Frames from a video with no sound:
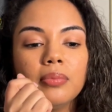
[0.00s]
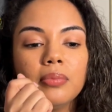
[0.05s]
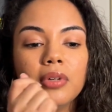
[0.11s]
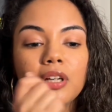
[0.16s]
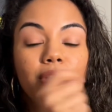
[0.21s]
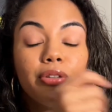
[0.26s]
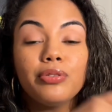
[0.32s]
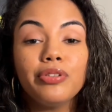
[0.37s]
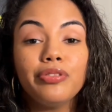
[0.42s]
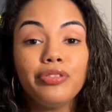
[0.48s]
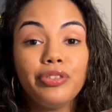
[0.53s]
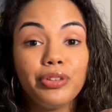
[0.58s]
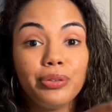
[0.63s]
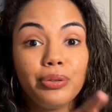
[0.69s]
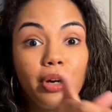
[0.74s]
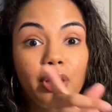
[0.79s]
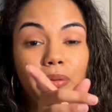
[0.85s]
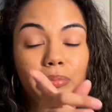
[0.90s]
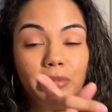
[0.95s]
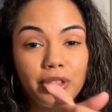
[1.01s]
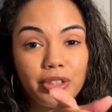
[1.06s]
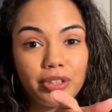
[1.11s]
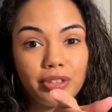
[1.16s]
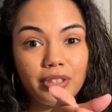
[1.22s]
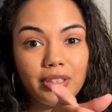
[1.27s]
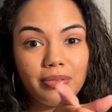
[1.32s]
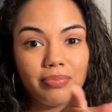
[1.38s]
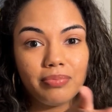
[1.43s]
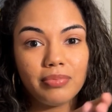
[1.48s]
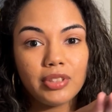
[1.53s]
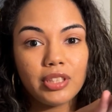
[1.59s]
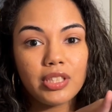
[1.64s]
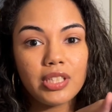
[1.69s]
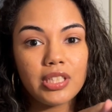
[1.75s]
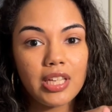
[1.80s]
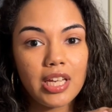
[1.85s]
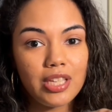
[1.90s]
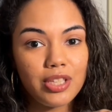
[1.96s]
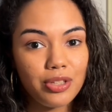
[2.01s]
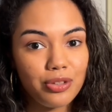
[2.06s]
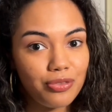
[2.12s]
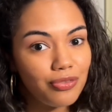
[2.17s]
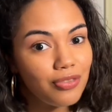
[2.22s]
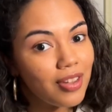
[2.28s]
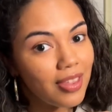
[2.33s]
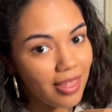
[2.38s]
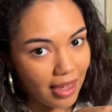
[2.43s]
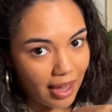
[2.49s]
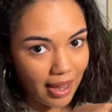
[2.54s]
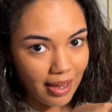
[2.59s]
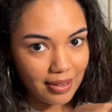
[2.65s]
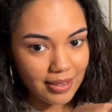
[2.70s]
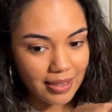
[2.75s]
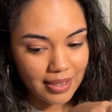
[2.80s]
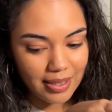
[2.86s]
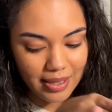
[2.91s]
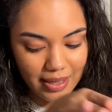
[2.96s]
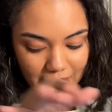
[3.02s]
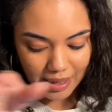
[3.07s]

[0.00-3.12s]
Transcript: a review on Misery, so stay tuned for that.